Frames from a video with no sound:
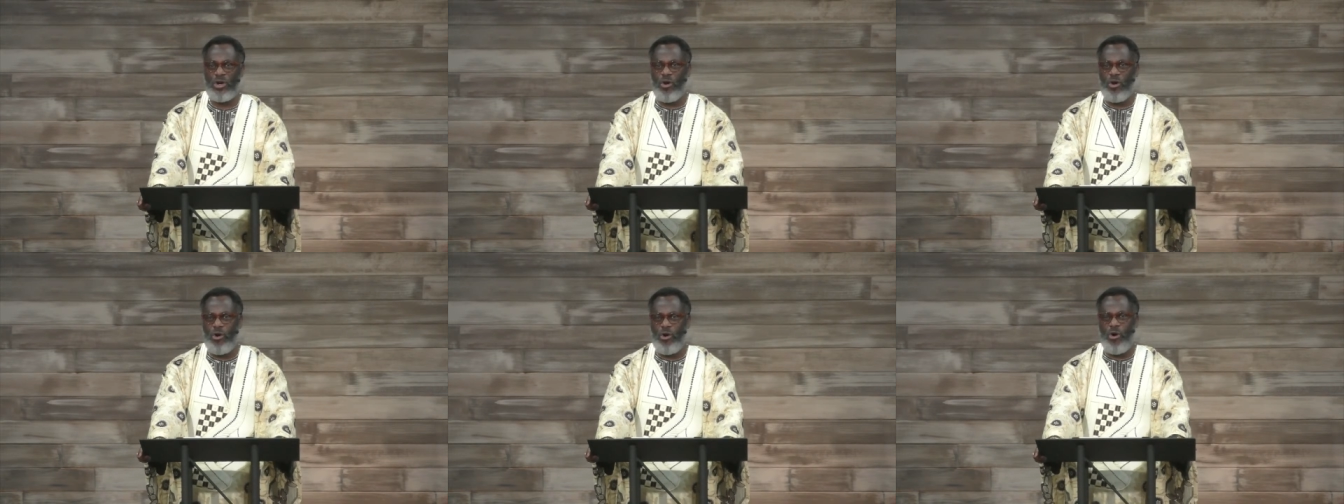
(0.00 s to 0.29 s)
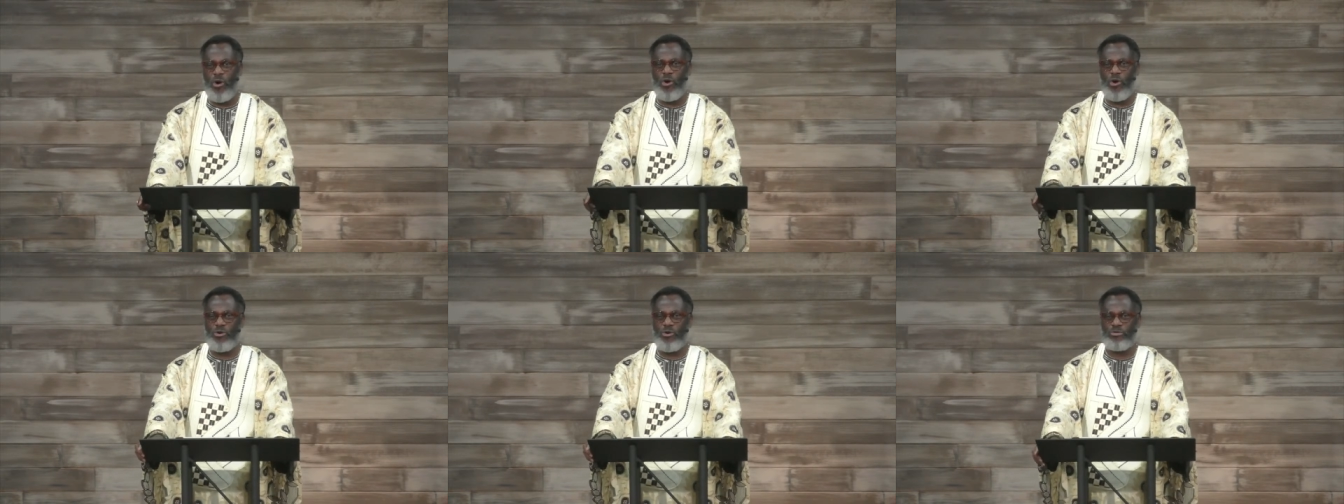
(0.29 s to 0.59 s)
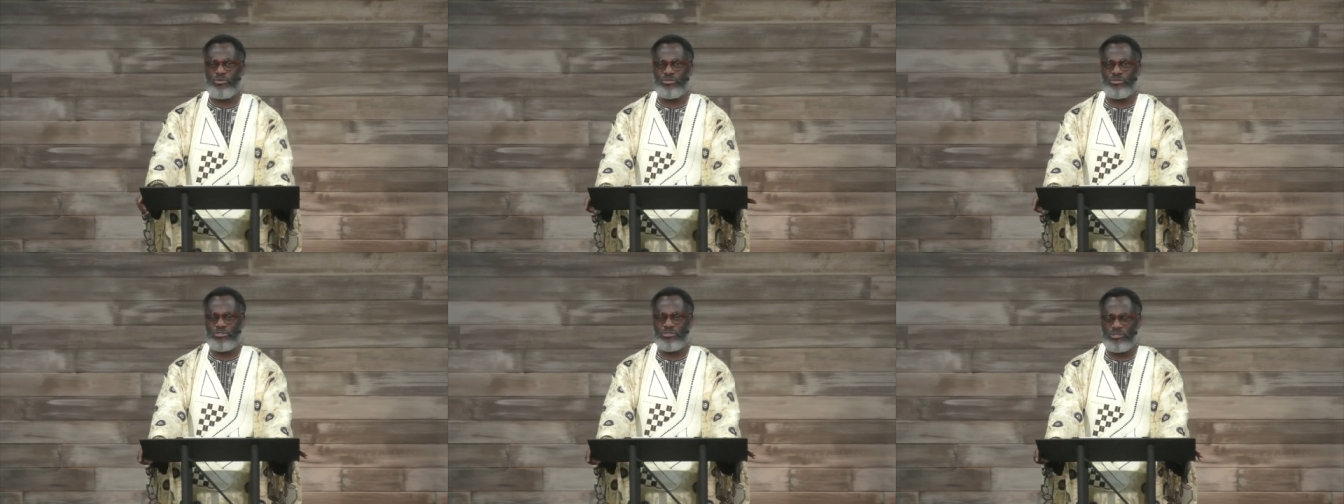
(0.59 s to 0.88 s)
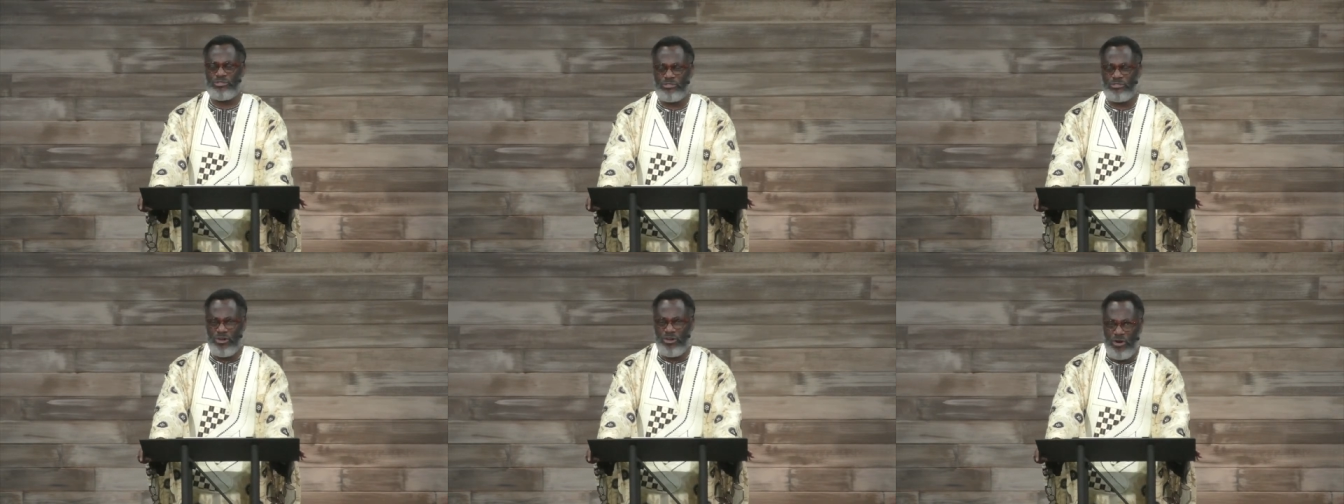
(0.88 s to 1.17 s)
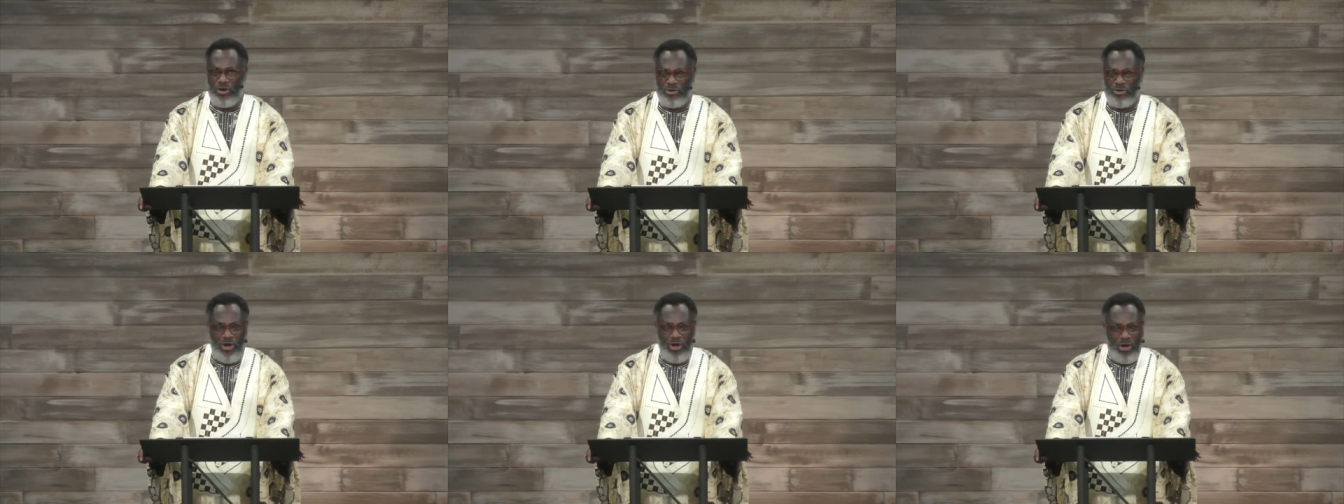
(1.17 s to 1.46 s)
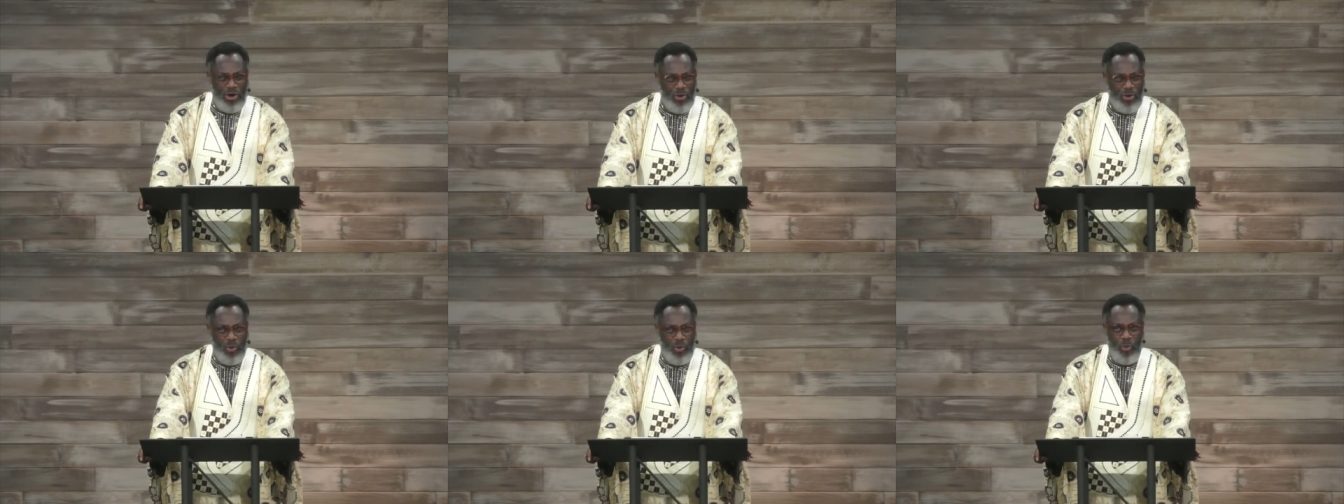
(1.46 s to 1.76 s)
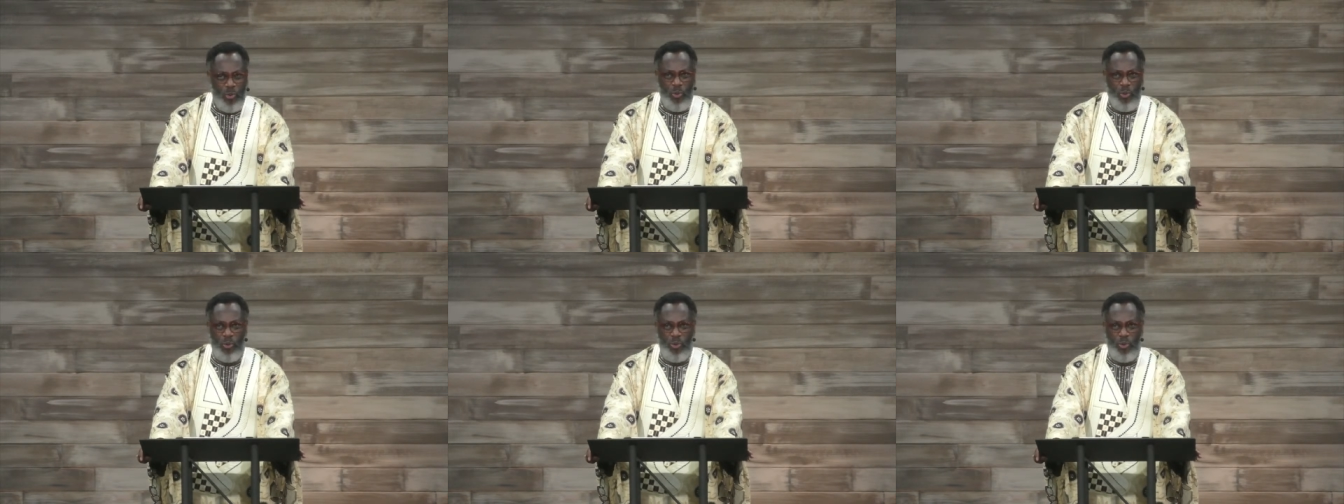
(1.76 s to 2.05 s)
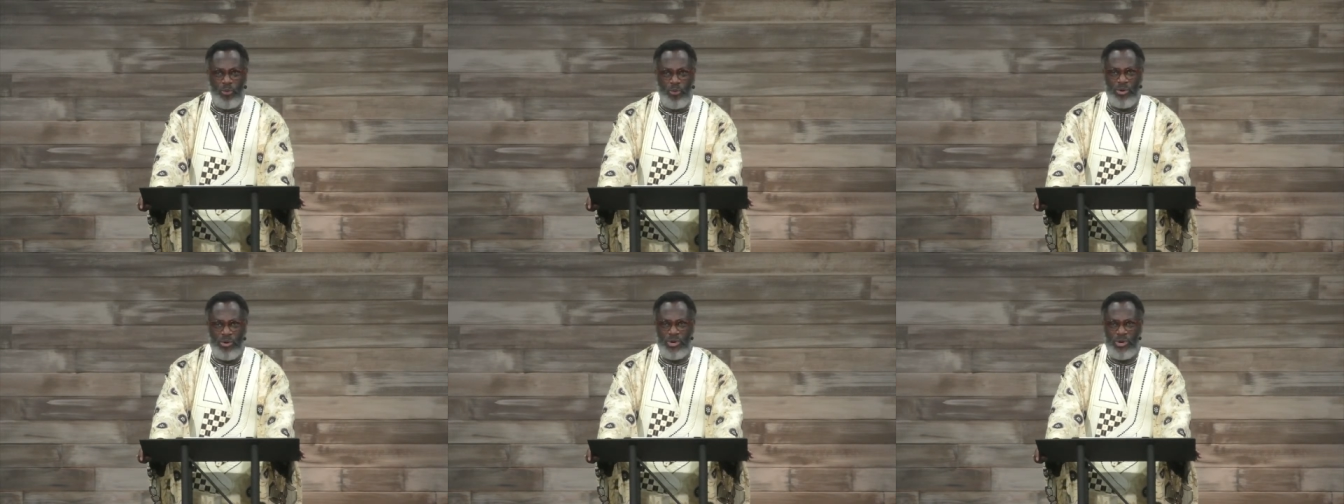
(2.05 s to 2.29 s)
oh, go no.